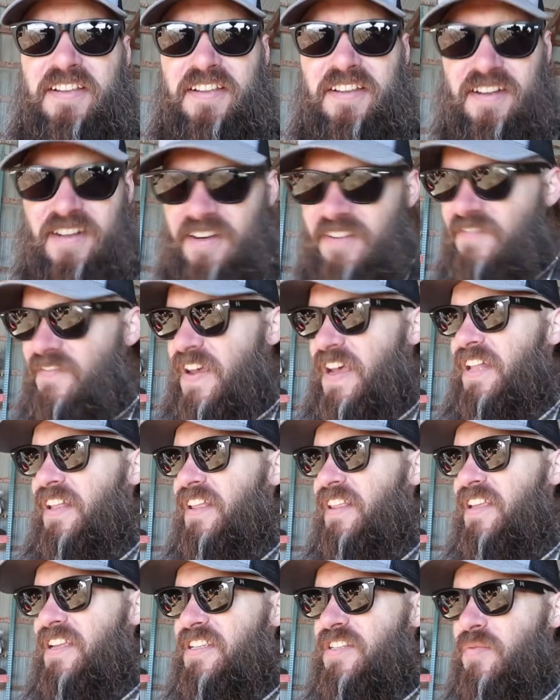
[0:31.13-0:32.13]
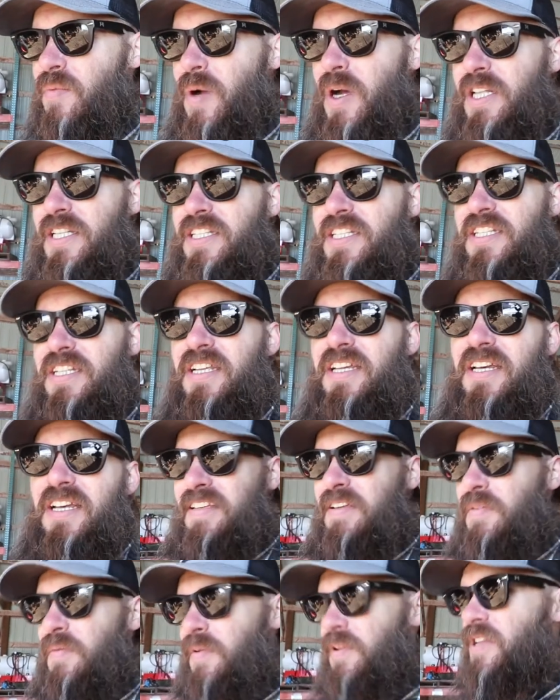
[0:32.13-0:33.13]
You're going to fail at least once
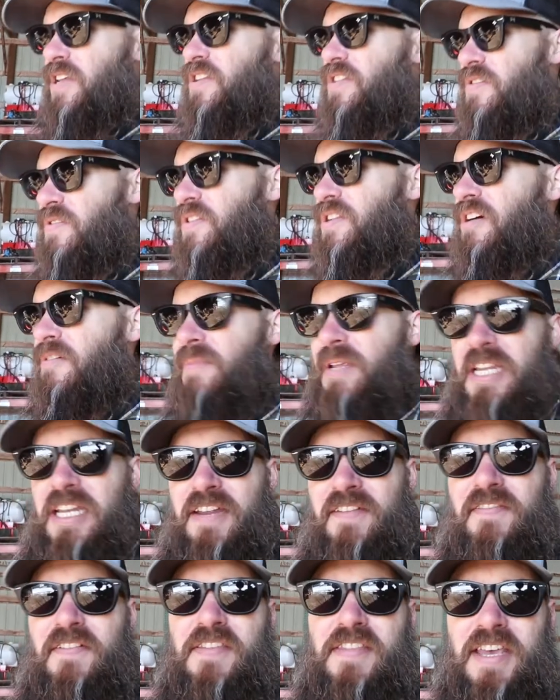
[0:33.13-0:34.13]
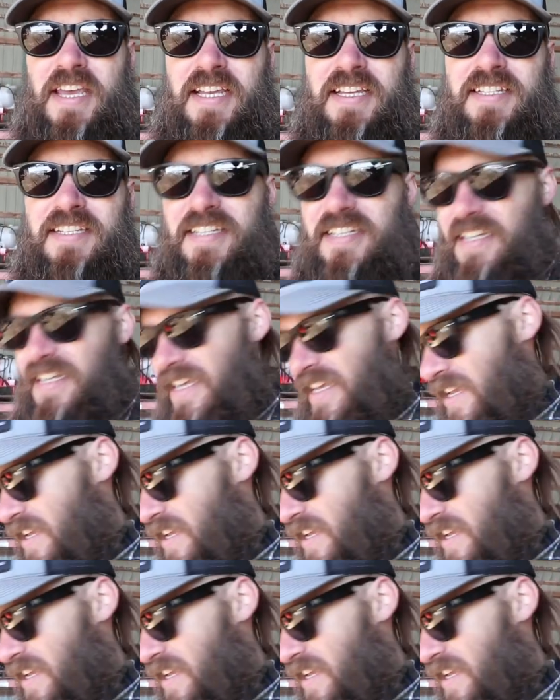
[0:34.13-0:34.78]
when you do so many different things.